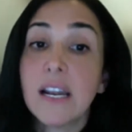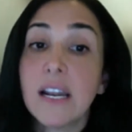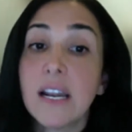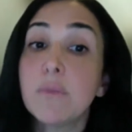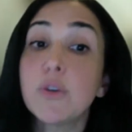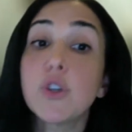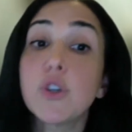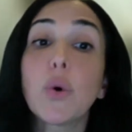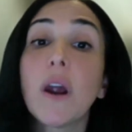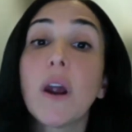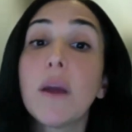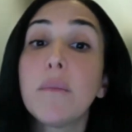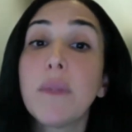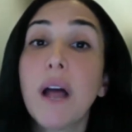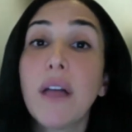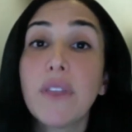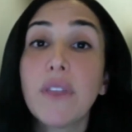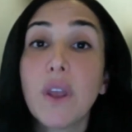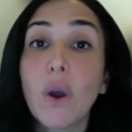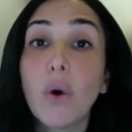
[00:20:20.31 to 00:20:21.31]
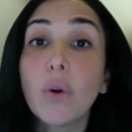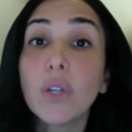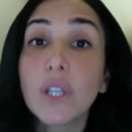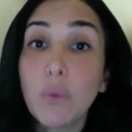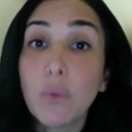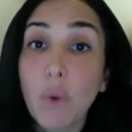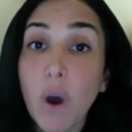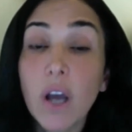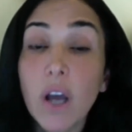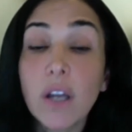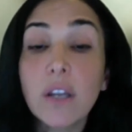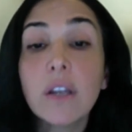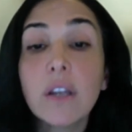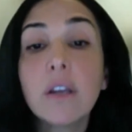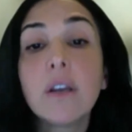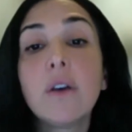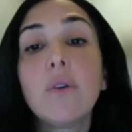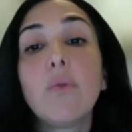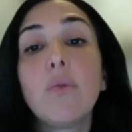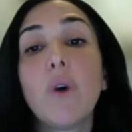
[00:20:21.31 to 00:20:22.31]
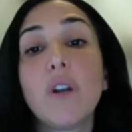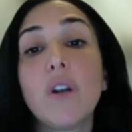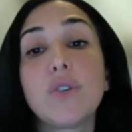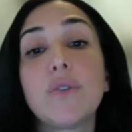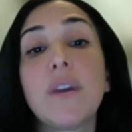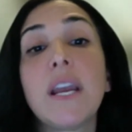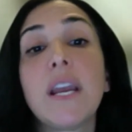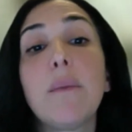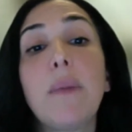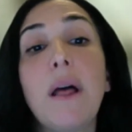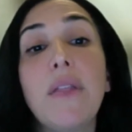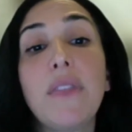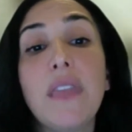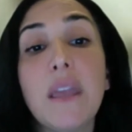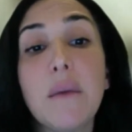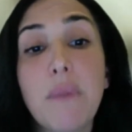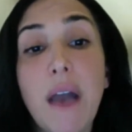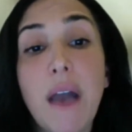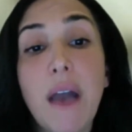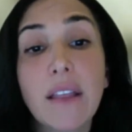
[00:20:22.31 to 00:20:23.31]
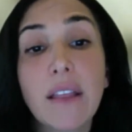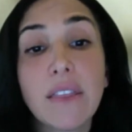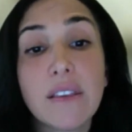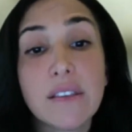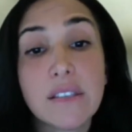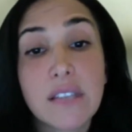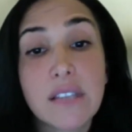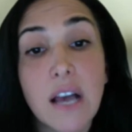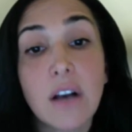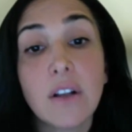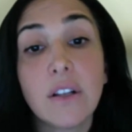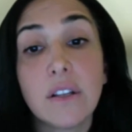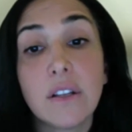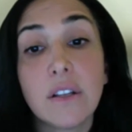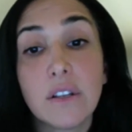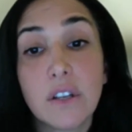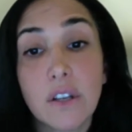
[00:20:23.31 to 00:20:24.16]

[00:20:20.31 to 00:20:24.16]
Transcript: I'm sure I'm not the only one wondering about the impact the sale